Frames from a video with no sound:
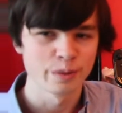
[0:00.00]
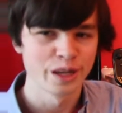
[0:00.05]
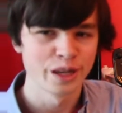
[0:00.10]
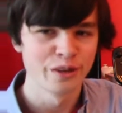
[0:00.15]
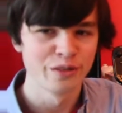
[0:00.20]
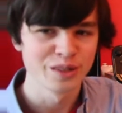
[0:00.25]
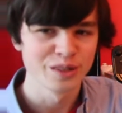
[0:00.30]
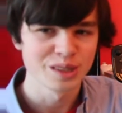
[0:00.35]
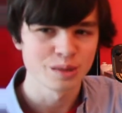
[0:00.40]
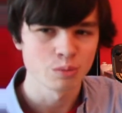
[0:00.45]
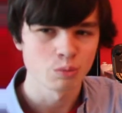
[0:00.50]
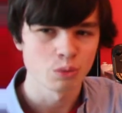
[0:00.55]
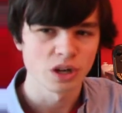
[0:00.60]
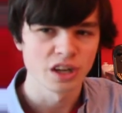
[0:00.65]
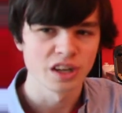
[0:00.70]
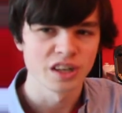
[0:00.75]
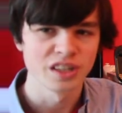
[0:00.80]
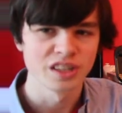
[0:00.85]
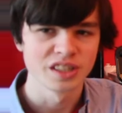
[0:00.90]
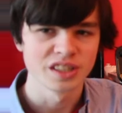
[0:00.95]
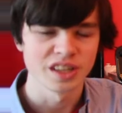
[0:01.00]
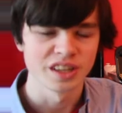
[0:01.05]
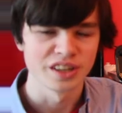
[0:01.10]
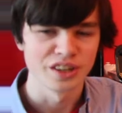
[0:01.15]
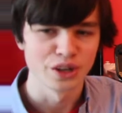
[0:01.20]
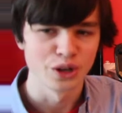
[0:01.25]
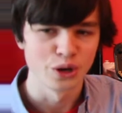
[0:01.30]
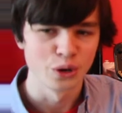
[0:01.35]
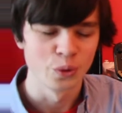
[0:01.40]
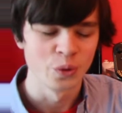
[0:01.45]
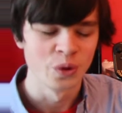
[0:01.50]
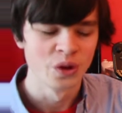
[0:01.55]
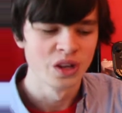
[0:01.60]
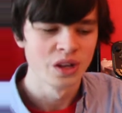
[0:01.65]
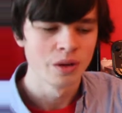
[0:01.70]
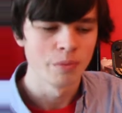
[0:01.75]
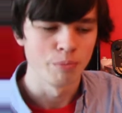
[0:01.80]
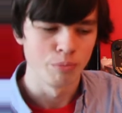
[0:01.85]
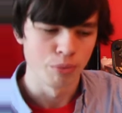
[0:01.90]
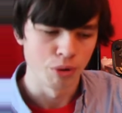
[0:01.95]
bit of a surprise, I know,
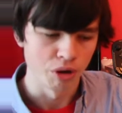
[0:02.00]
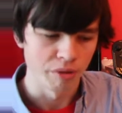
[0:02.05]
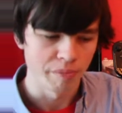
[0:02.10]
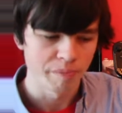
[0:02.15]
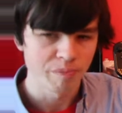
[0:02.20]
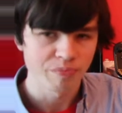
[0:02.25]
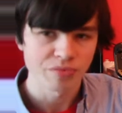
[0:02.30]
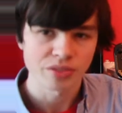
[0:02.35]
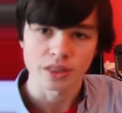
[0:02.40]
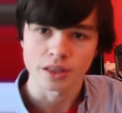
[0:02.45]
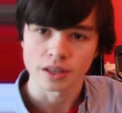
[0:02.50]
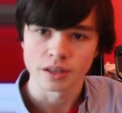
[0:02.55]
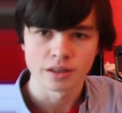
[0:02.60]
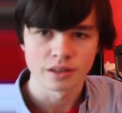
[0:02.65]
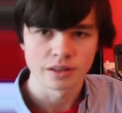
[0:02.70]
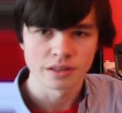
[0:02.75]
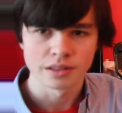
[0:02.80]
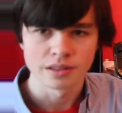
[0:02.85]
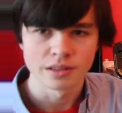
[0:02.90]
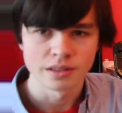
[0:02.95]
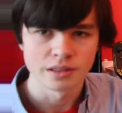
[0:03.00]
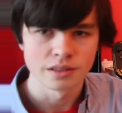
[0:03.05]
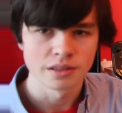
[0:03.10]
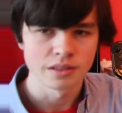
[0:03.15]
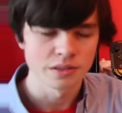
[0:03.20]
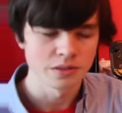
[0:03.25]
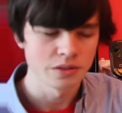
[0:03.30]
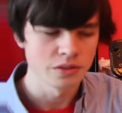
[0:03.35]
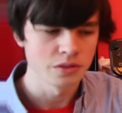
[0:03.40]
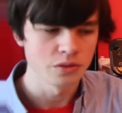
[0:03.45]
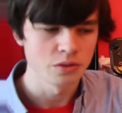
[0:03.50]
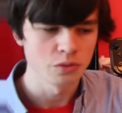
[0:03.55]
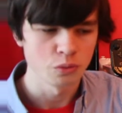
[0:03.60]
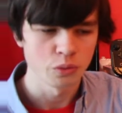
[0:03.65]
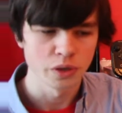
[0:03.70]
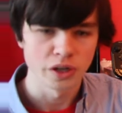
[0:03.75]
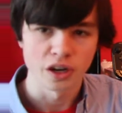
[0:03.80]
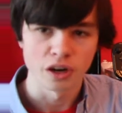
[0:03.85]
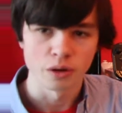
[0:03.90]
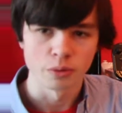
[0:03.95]
but
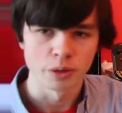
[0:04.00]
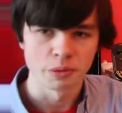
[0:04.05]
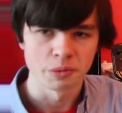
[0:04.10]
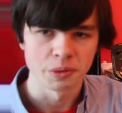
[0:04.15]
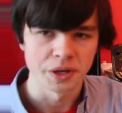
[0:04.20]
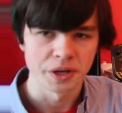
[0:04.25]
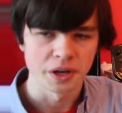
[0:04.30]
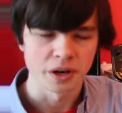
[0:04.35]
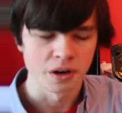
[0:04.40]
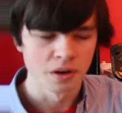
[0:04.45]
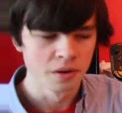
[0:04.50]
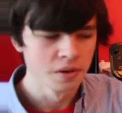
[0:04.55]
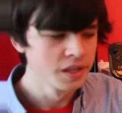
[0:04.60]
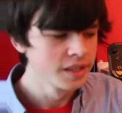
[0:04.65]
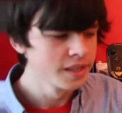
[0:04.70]
we are where we are.